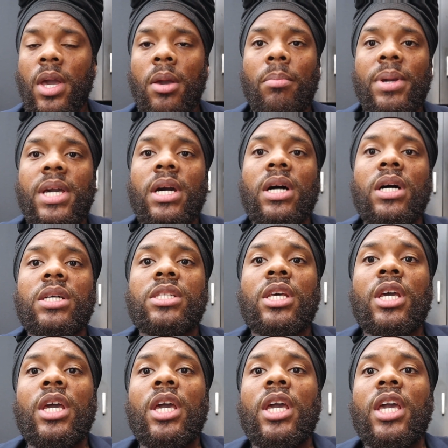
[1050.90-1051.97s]
Because
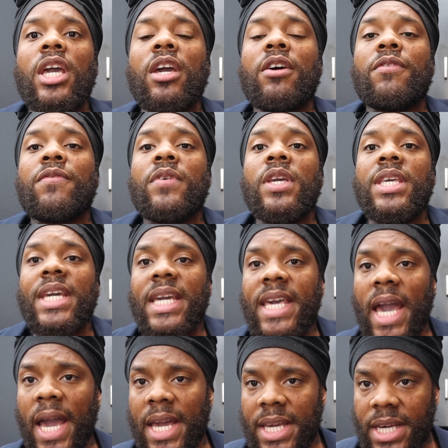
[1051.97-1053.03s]
if you
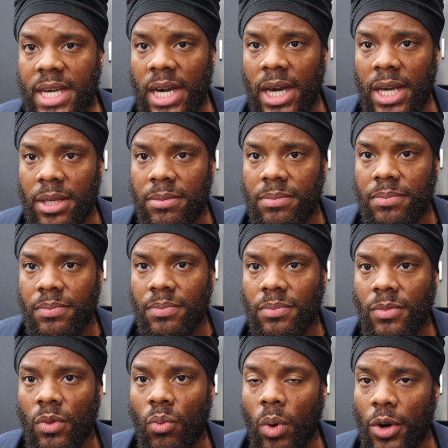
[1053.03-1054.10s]
can't cut
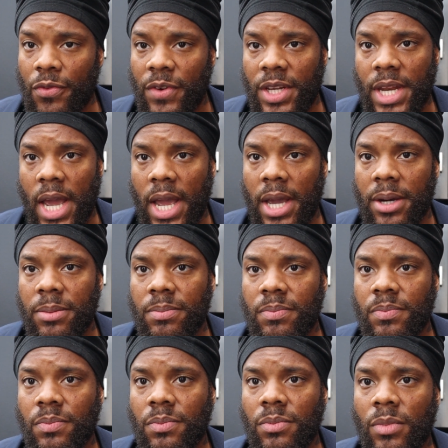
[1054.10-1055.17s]
worth a damn,
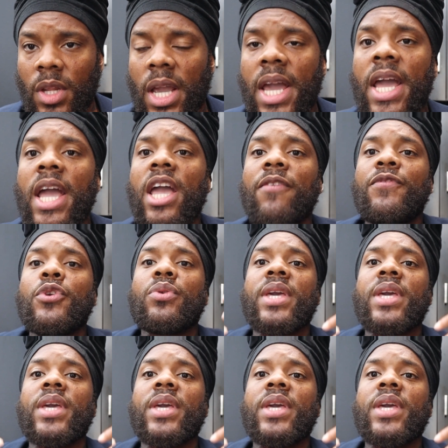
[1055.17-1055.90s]
if you